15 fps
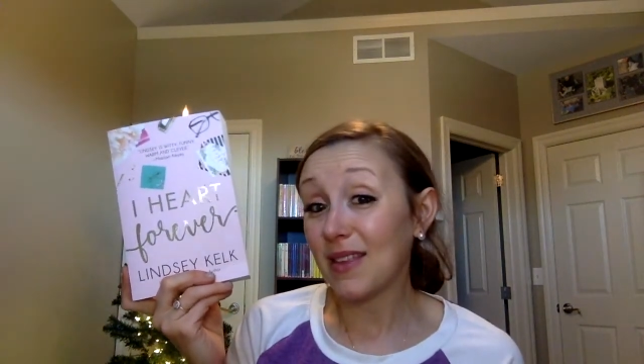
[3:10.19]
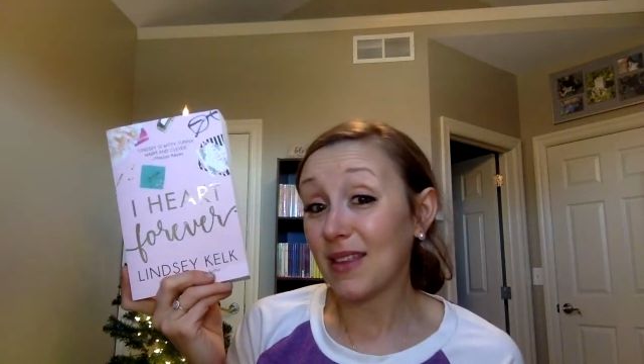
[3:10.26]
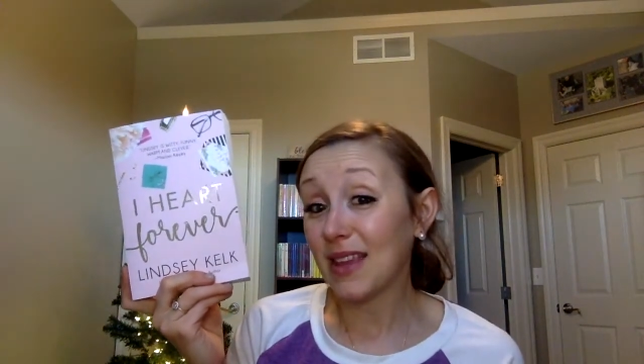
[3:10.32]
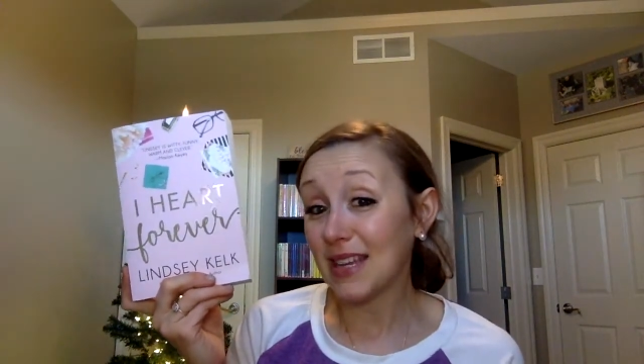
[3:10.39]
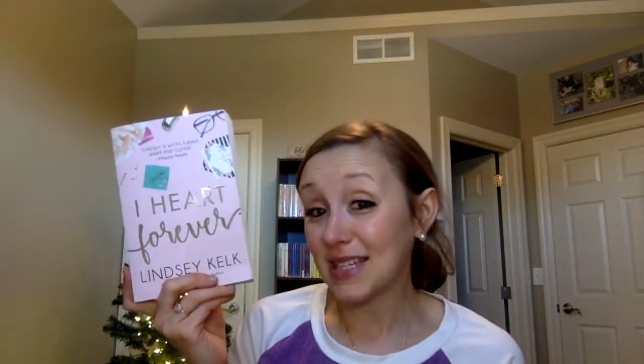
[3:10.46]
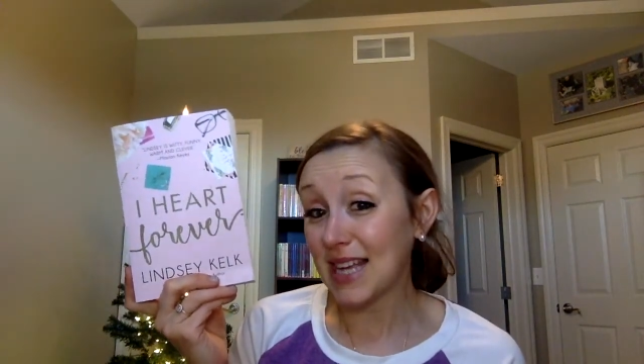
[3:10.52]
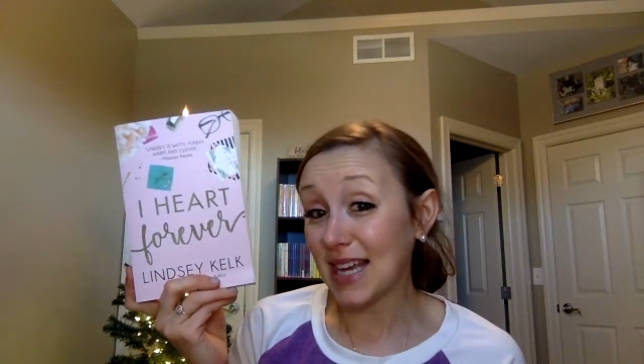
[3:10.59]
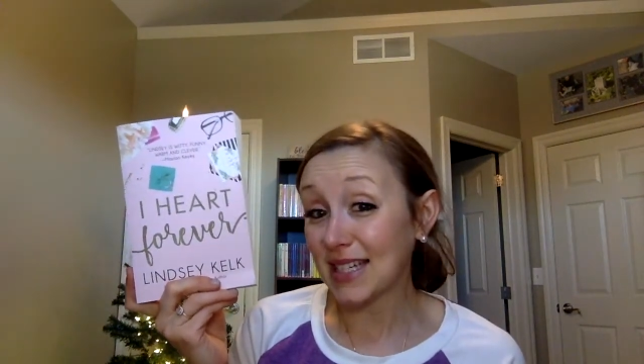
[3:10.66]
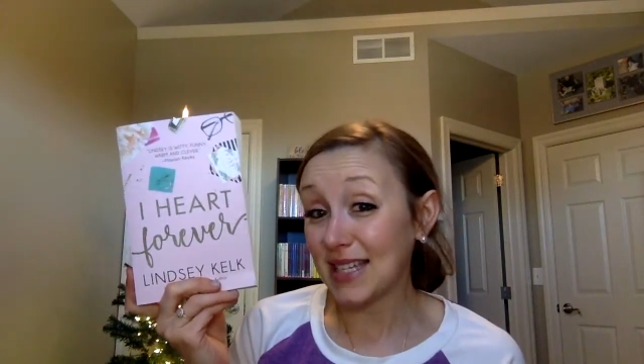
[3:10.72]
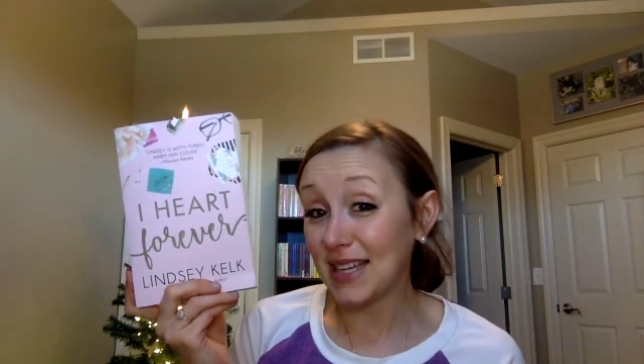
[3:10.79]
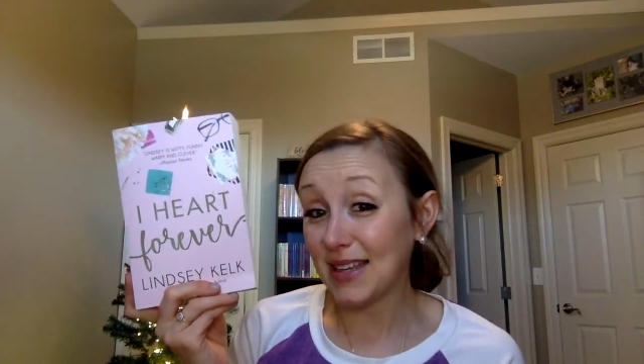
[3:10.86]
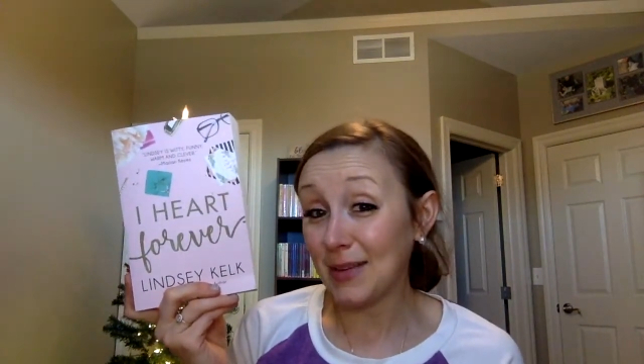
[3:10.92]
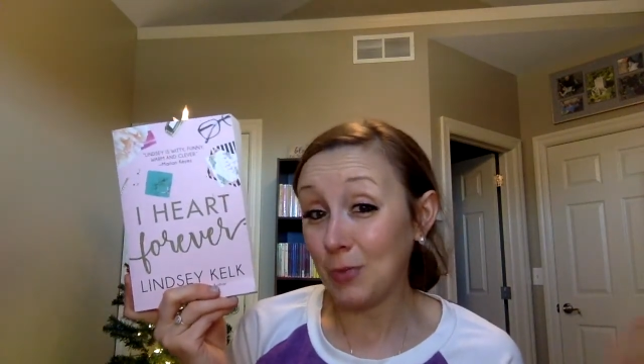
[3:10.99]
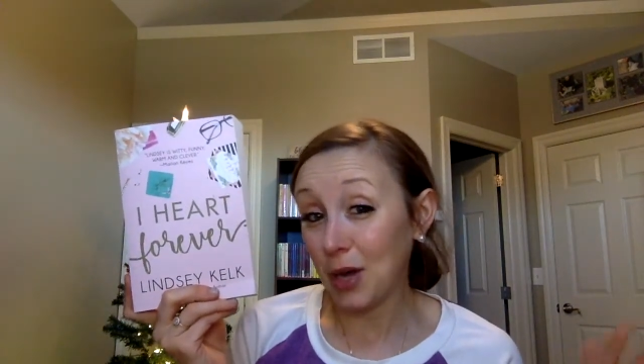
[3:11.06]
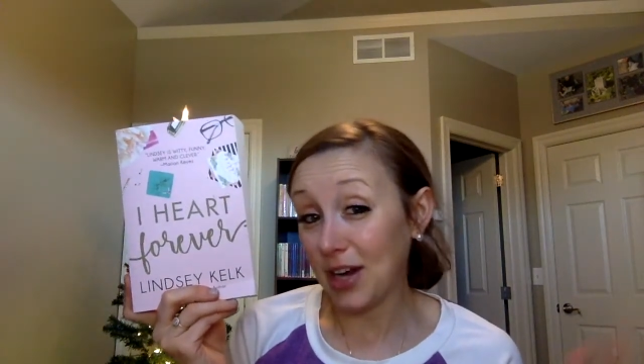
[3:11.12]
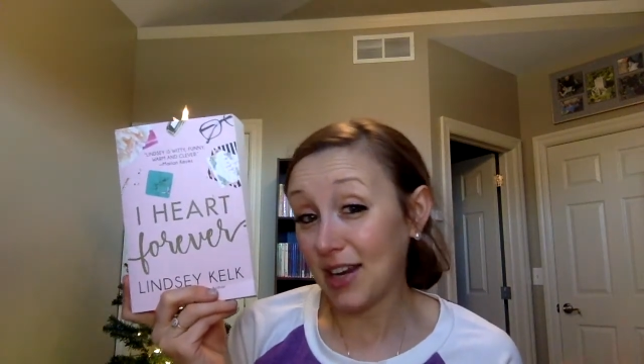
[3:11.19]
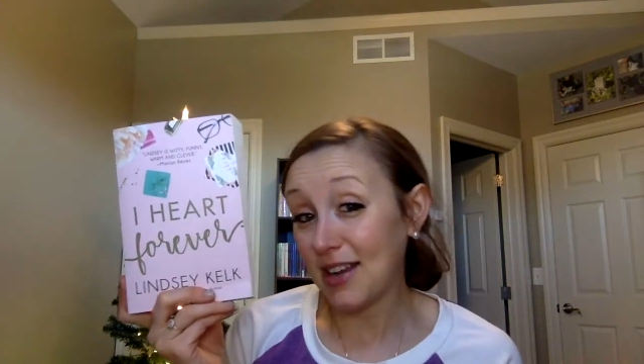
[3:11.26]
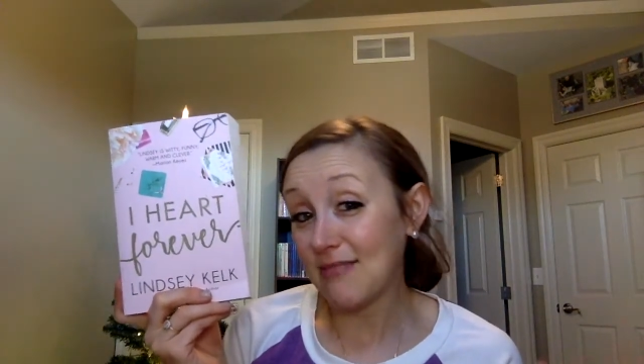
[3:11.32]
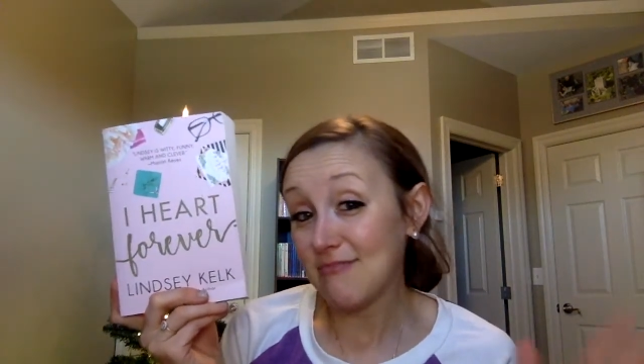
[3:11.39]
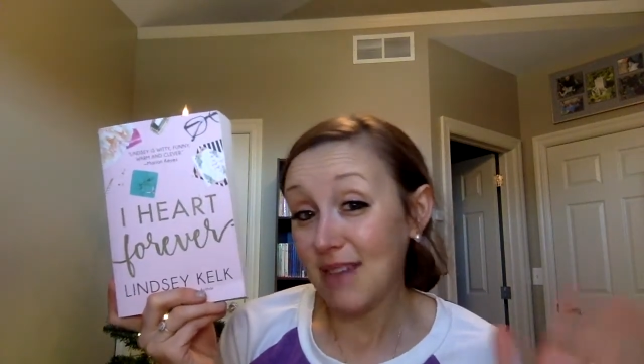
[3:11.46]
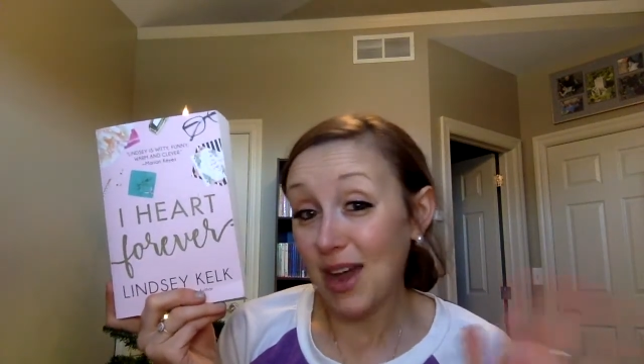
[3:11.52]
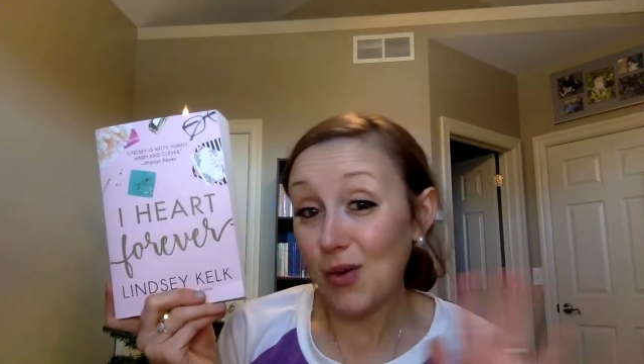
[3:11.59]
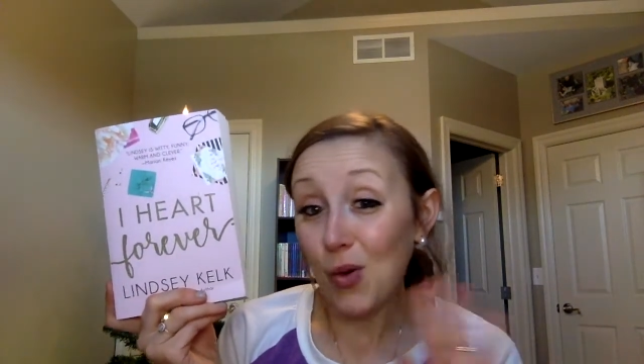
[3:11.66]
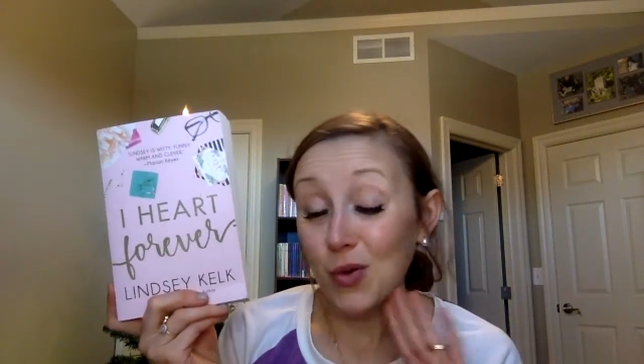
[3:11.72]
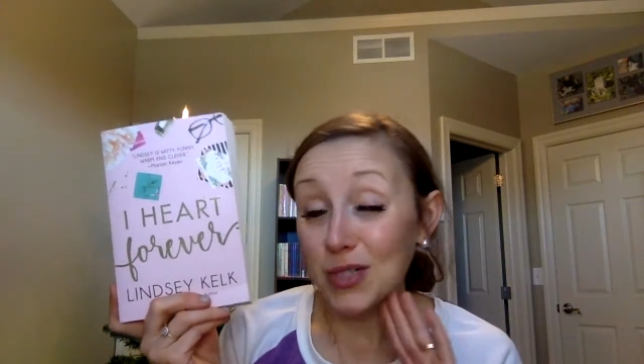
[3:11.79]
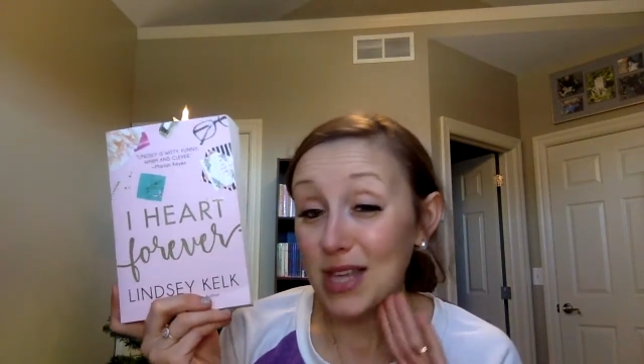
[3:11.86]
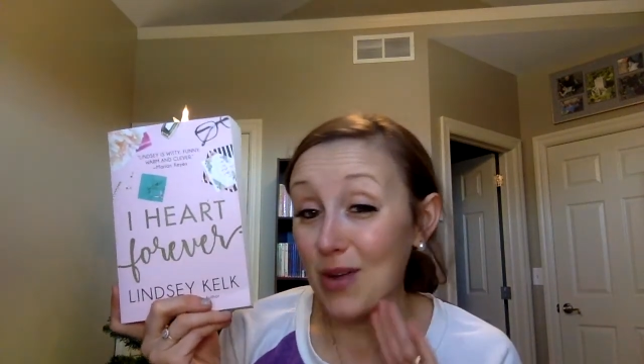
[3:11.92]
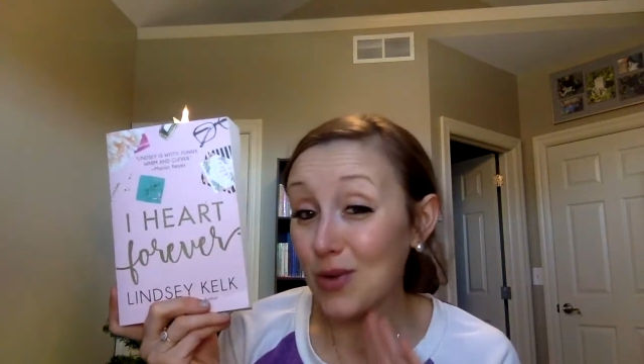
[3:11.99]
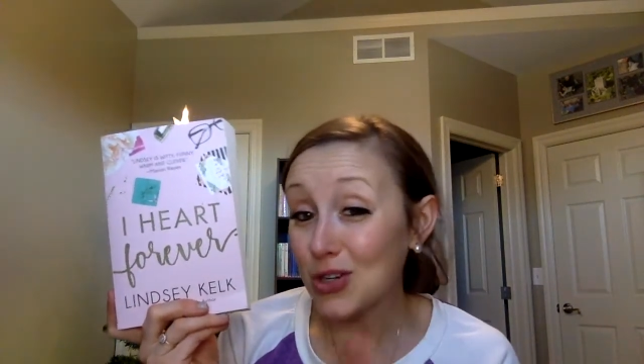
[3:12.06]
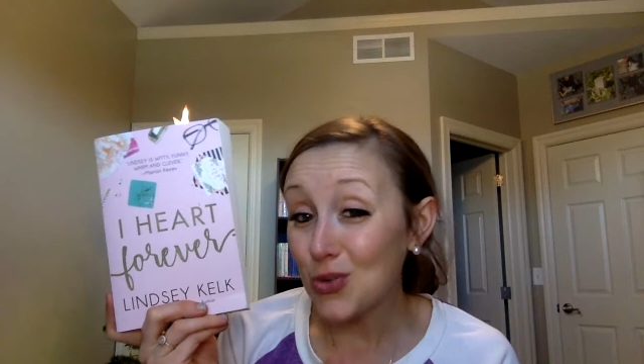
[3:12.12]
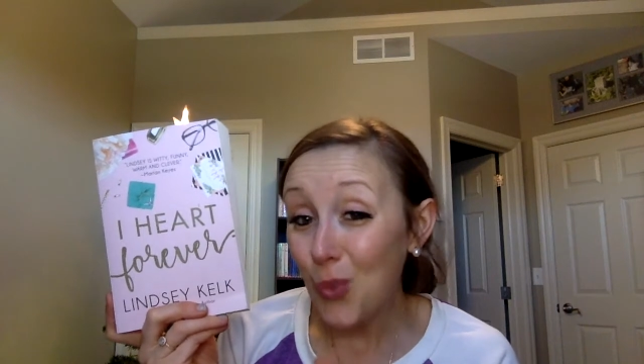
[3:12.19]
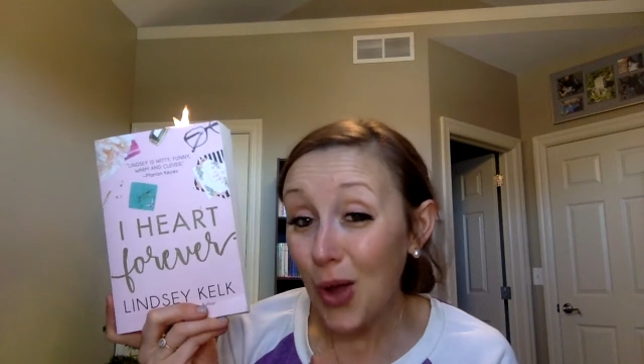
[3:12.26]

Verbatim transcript: gets accidentally pregnant. I won't say which